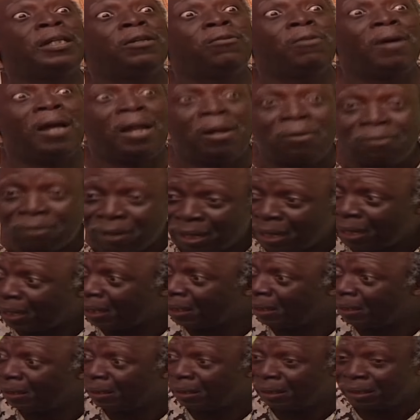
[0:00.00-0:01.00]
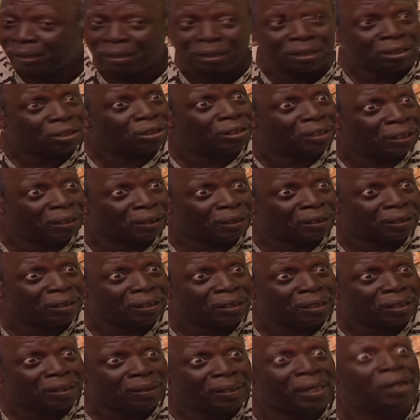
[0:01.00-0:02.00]
deal. Well.
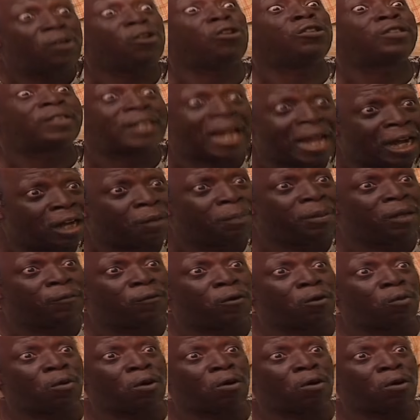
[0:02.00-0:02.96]
See, they don't sack me for